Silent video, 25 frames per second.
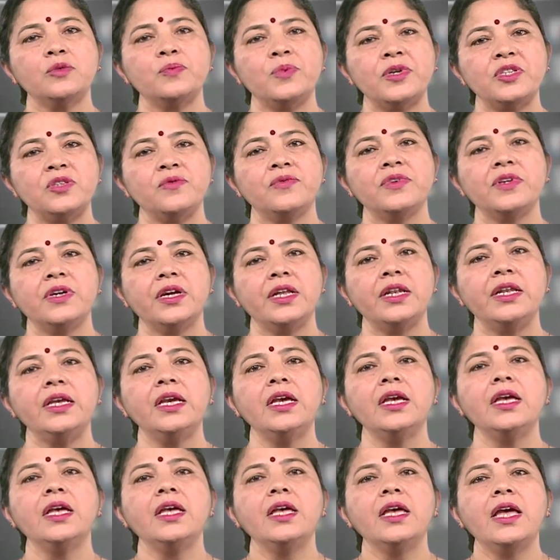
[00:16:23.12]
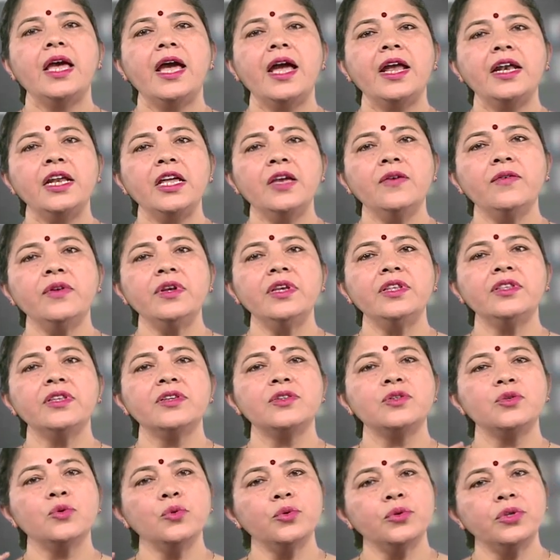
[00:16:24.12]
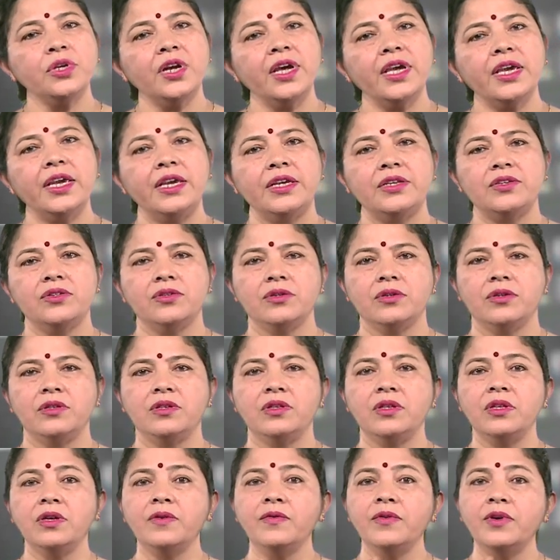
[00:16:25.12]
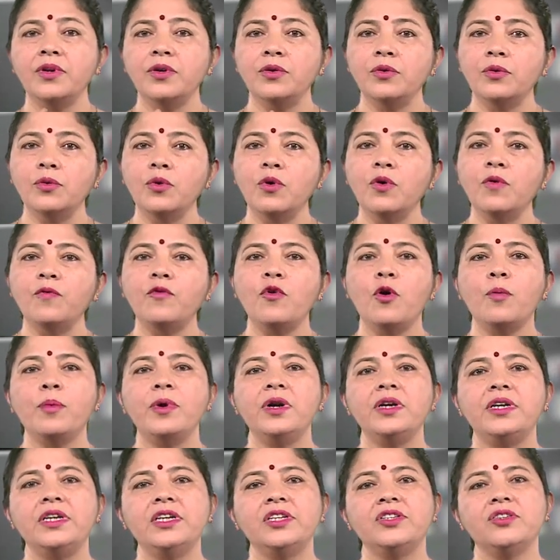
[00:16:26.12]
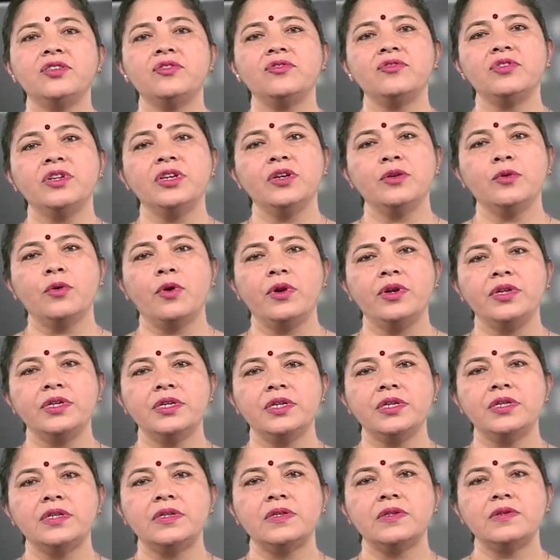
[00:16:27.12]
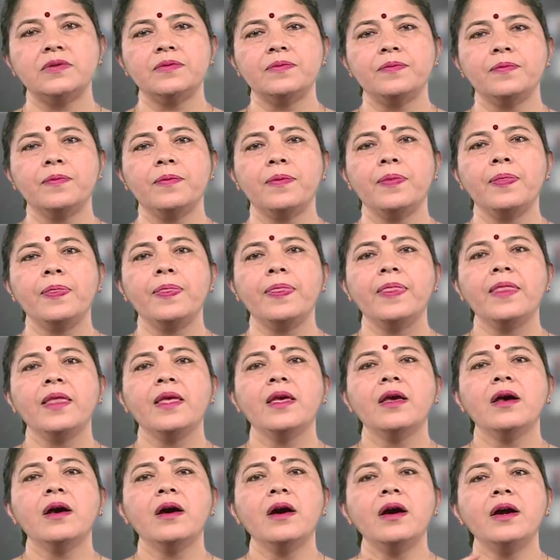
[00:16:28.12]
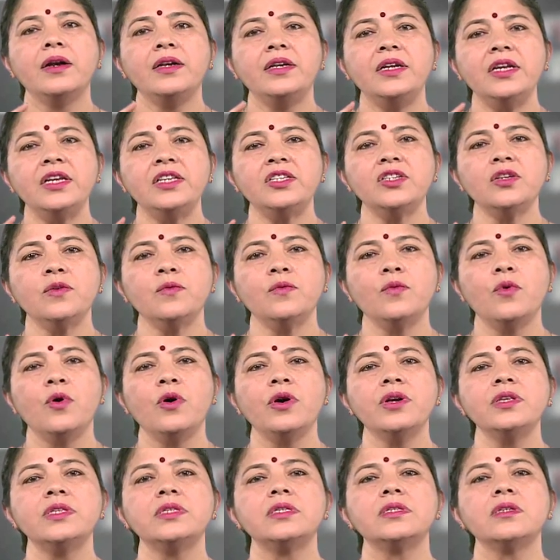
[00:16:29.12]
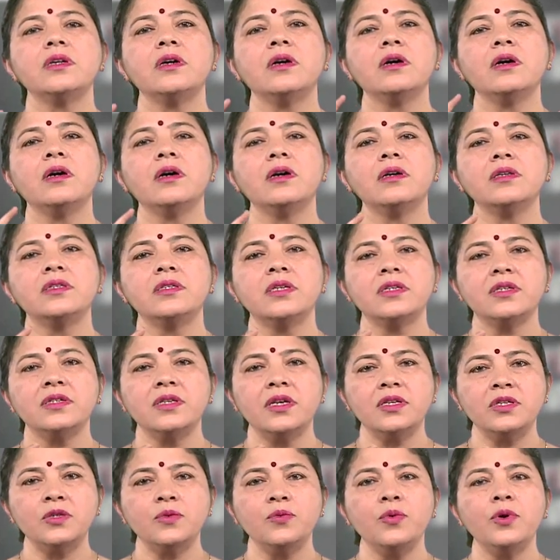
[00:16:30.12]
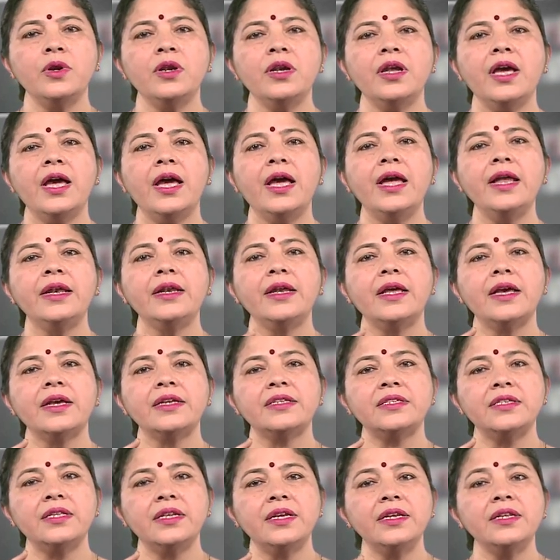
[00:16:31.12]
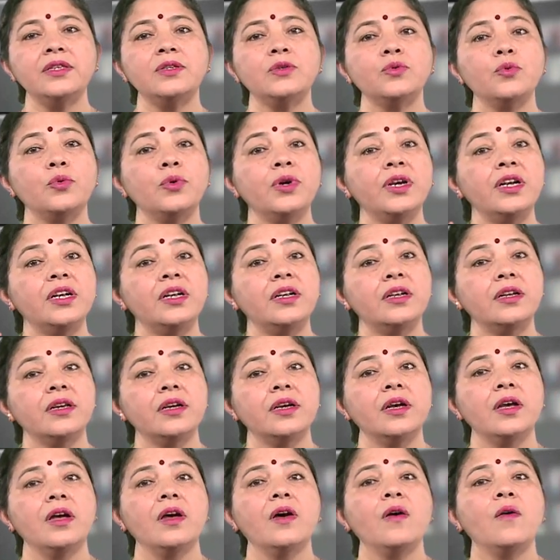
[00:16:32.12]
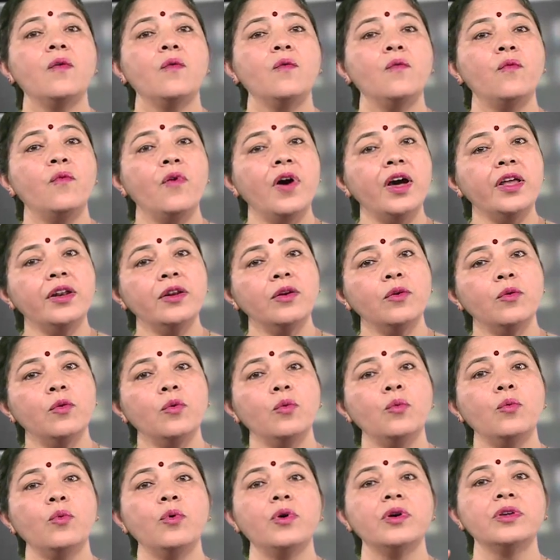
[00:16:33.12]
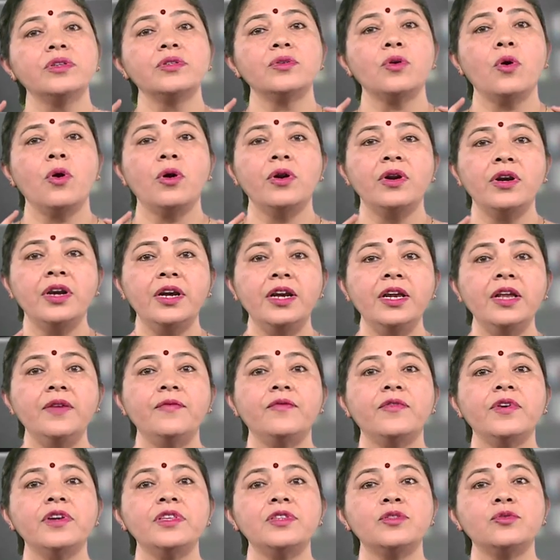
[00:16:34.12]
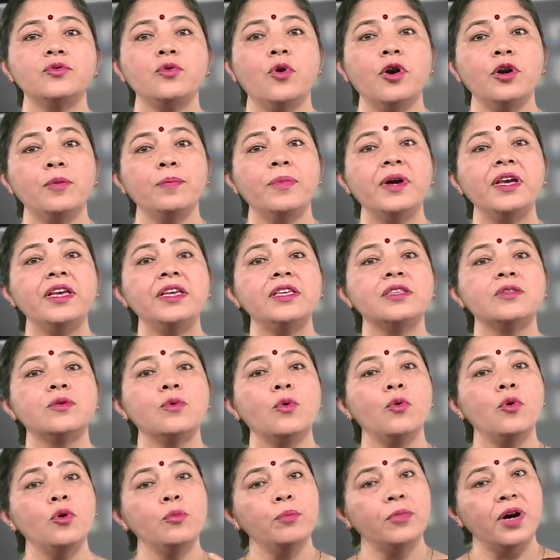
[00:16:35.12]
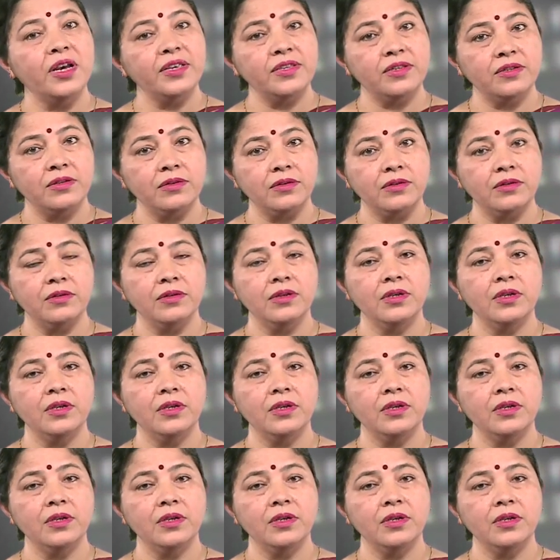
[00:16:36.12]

specifically, and even in the Sutra age, there were no formal teacher training colleges. A teacher was successful and excellent student, one who was already first taught by his own master.